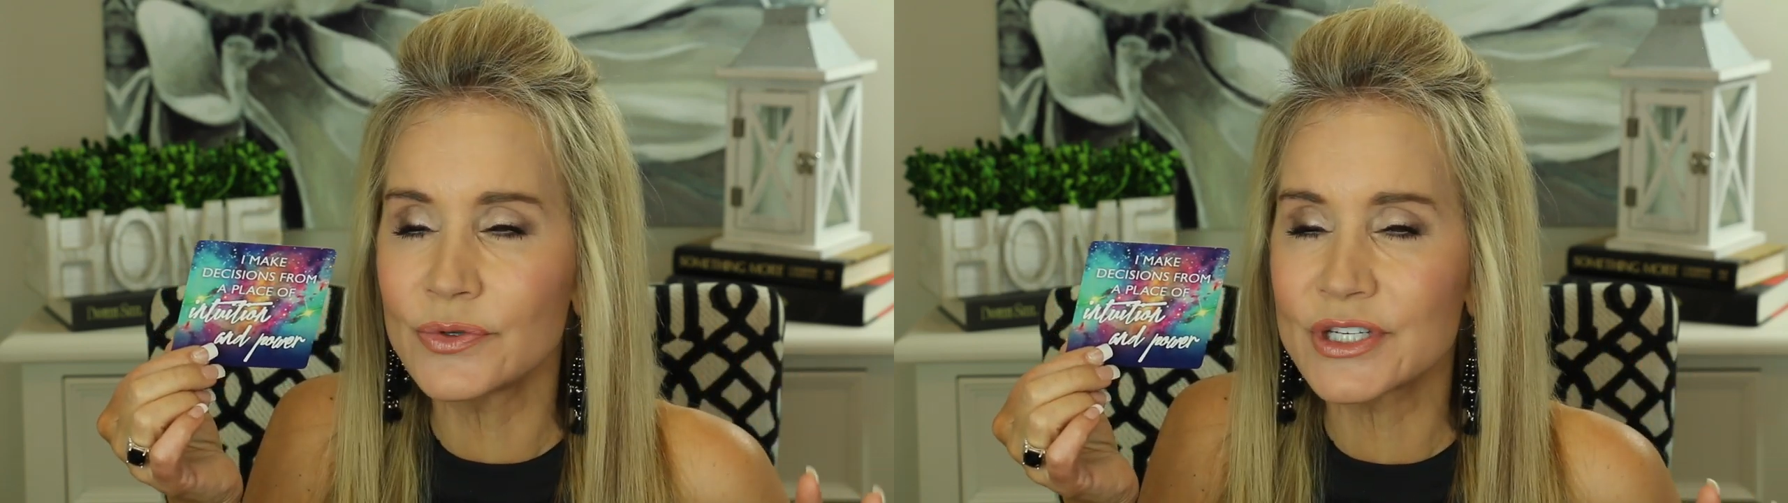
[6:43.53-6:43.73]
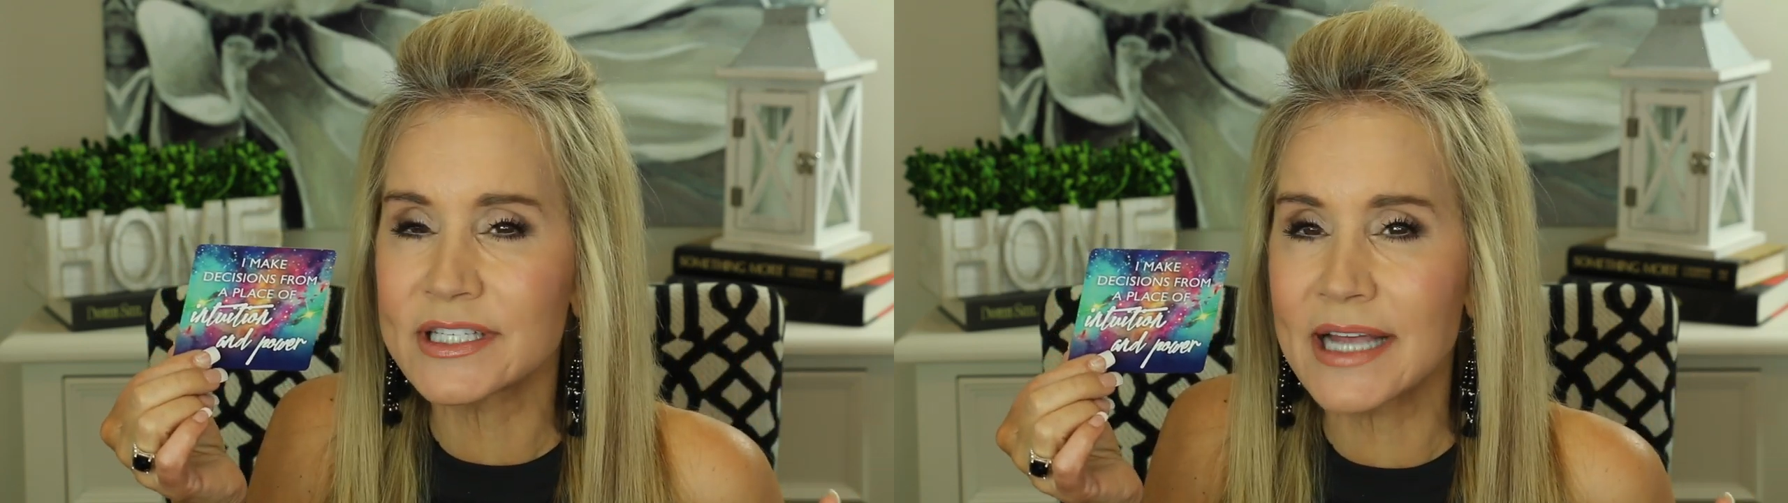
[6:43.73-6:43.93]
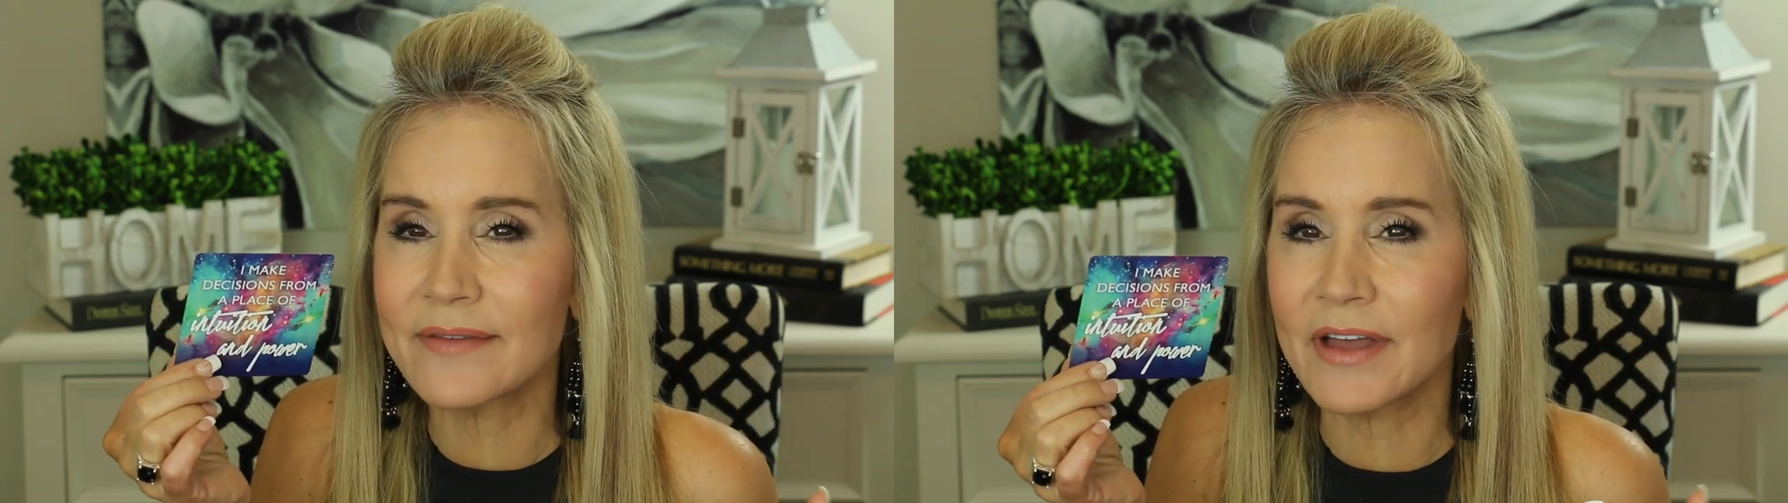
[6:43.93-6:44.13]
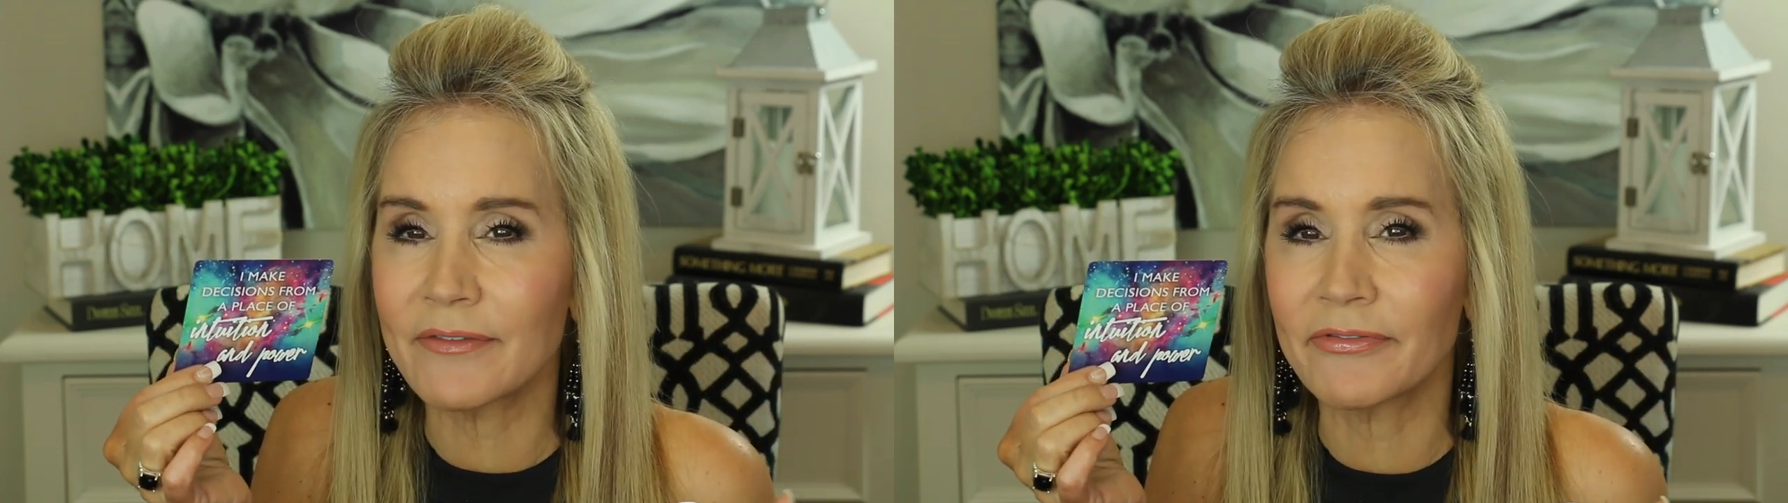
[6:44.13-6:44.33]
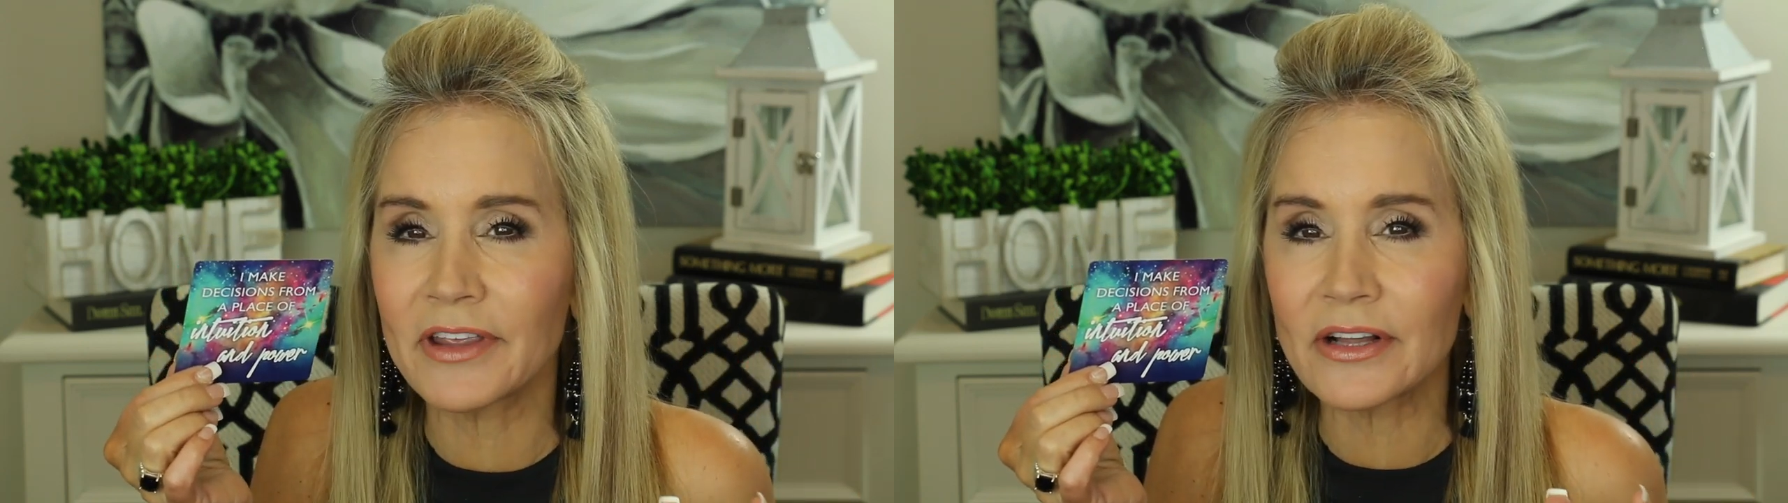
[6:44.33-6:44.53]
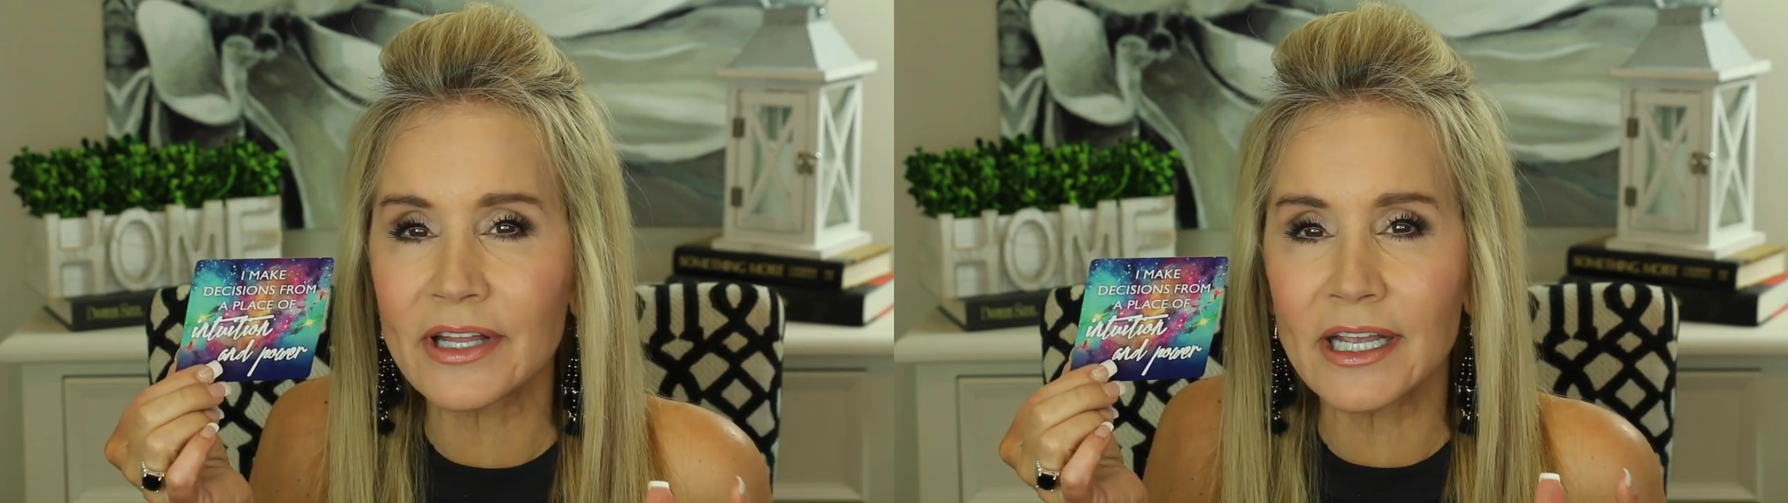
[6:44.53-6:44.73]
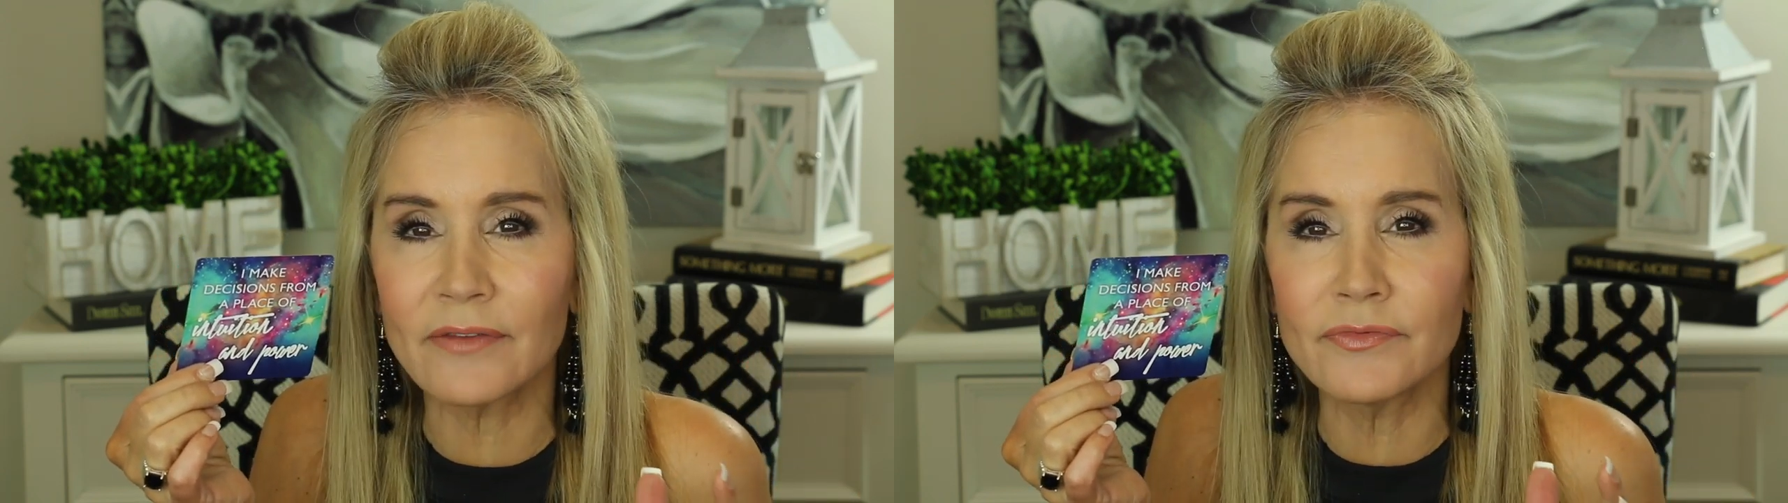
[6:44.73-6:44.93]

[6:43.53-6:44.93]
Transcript: you just have that feeling